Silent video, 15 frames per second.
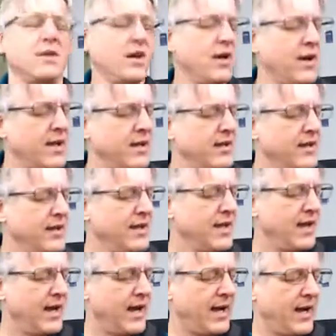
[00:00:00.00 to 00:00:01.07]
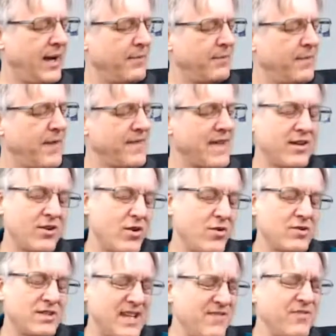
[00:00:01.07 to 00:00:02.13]
All right. And that
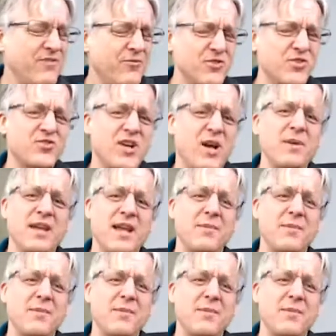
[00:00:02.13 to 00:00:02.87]
goes even for strumming.